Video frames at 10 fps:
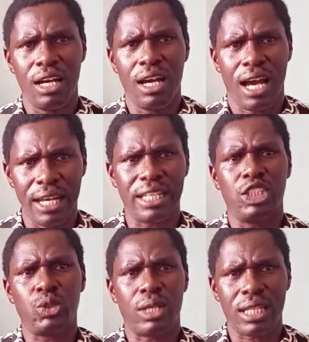and
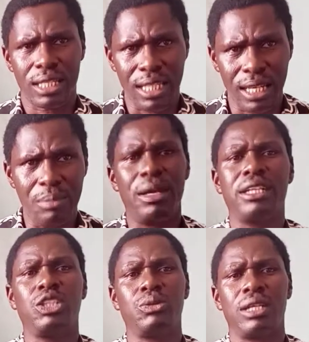ensure that they make
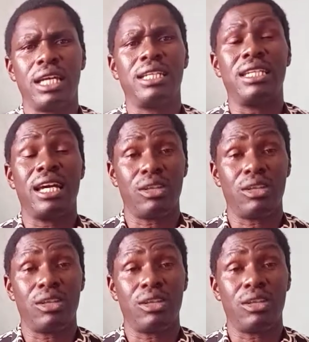sure that their